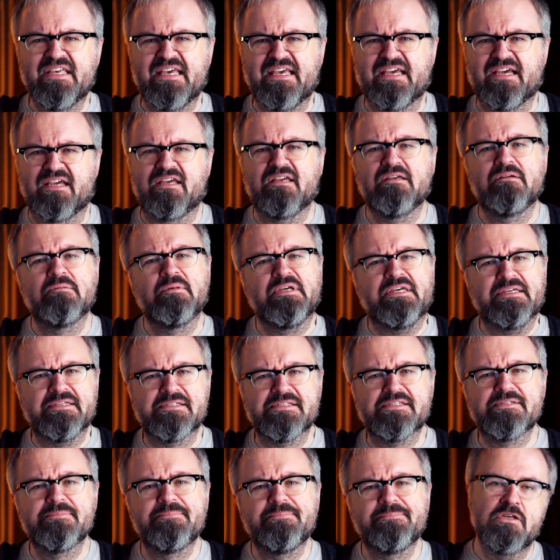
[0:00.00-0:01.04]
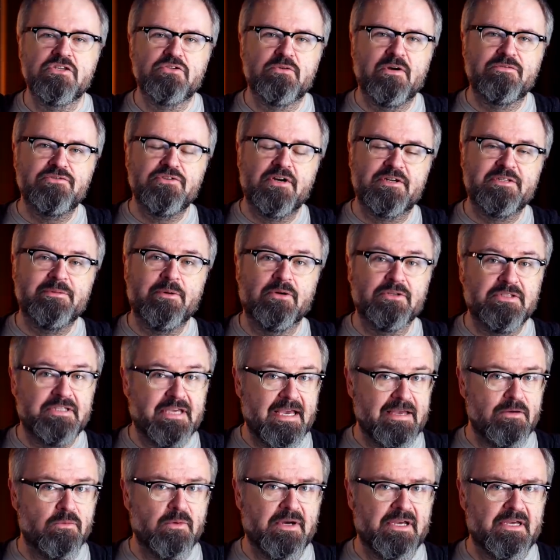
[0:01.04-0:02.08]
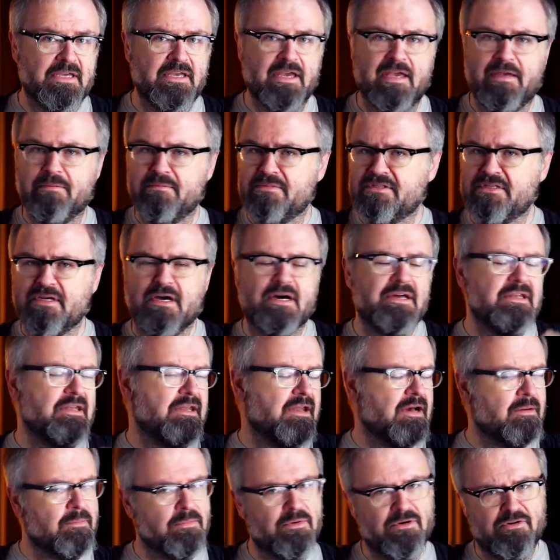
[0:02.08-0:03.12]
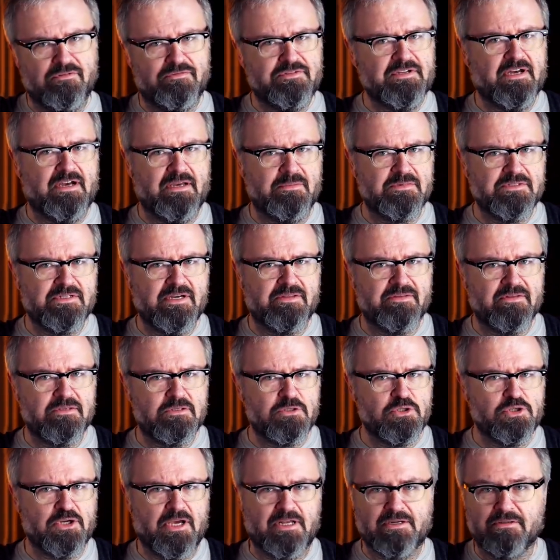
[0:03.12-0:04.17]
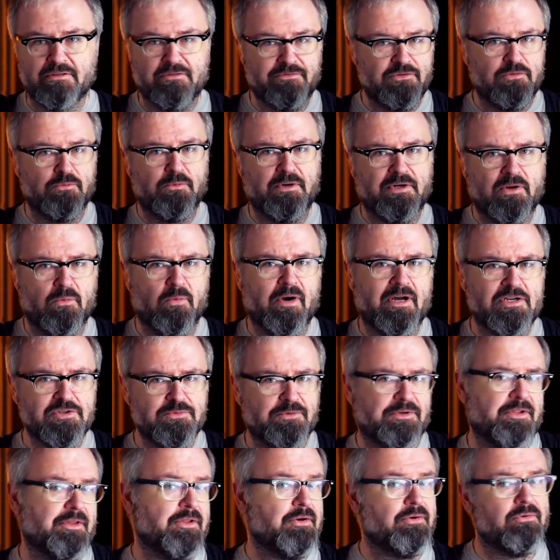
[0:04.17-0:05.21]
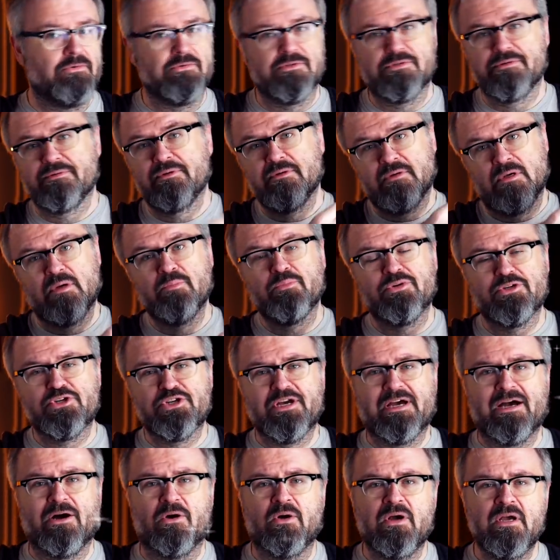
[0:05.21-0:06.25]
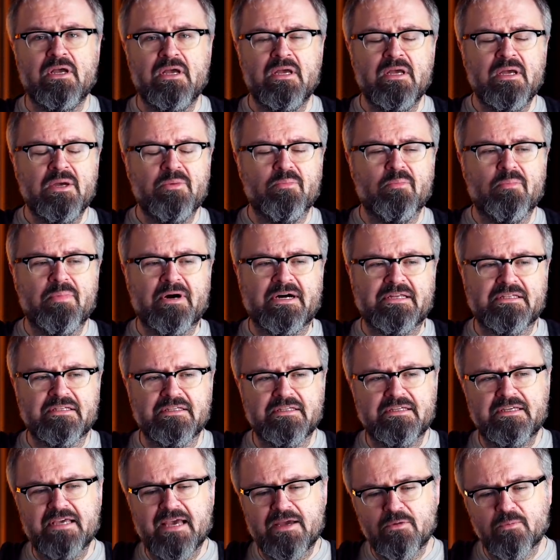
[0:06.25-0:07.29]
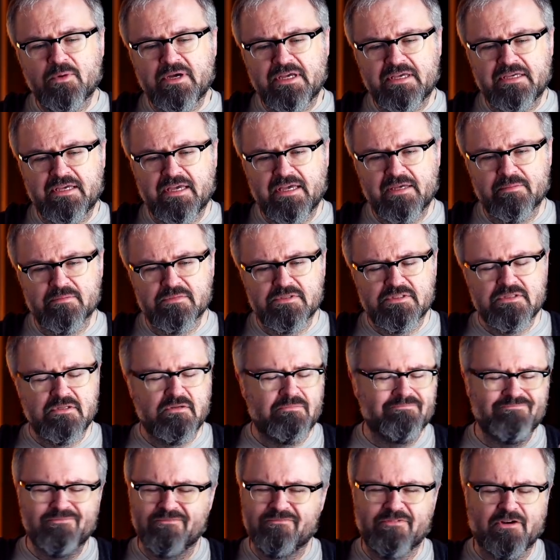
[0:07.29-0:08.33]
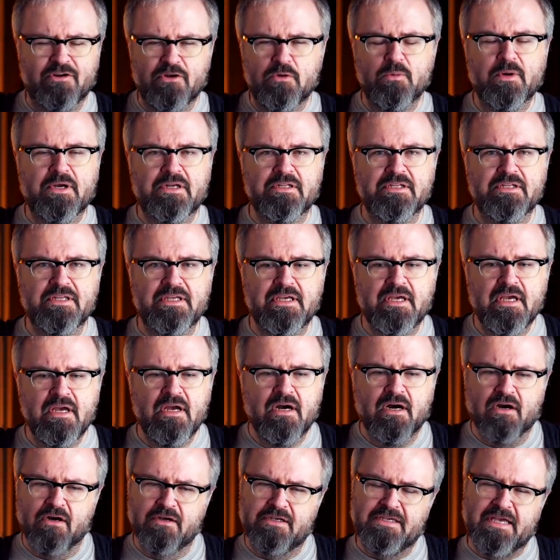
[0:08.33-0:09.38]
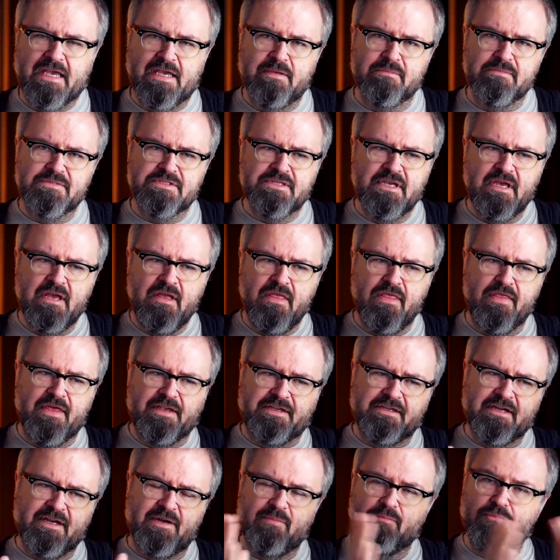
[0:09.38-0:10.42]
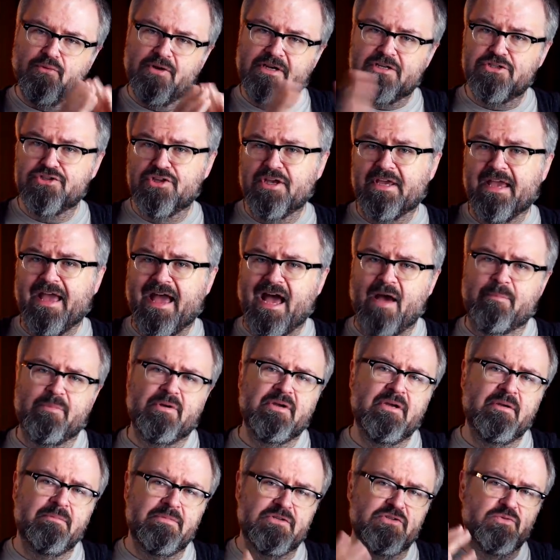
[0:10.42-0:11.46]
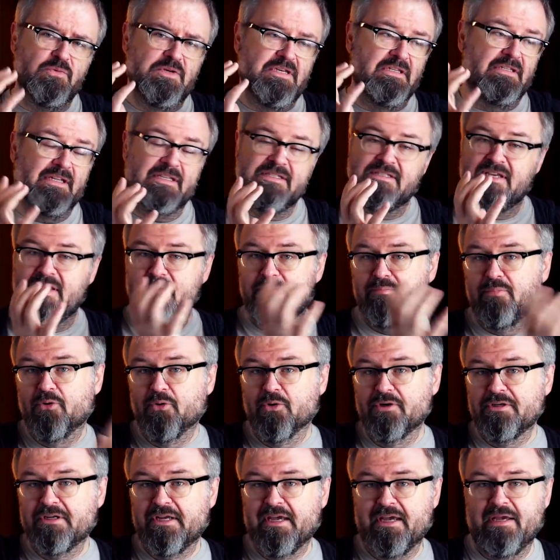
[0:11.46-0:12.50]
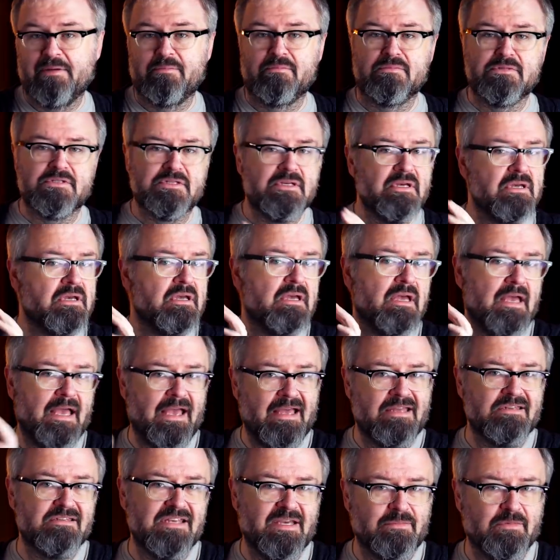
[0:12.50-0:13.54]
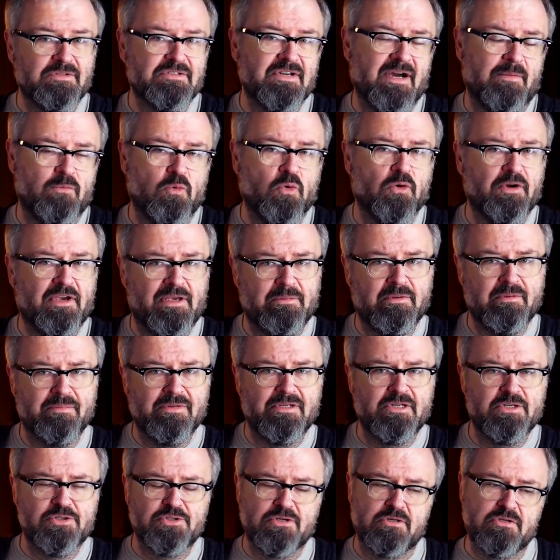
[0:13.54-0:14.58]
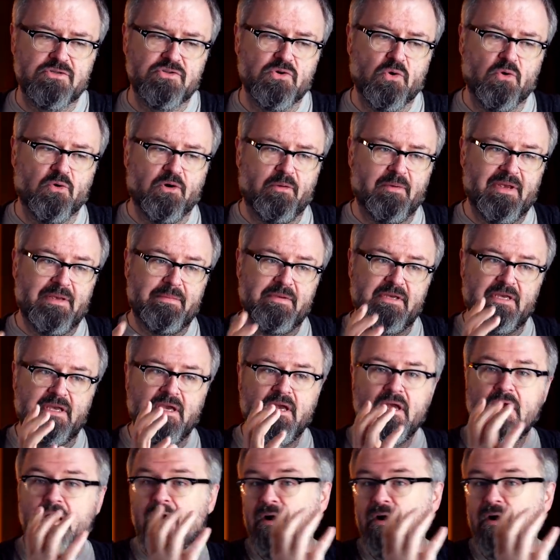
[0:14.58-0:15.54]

ick is. So I've talked about gateway games a number of times on this channel if you want to watch one of those. Pachow. But gateway games, very quickly, are games that kind of bridge the gap between, let's say, board games and tabletop wargaming miniatures, or maybe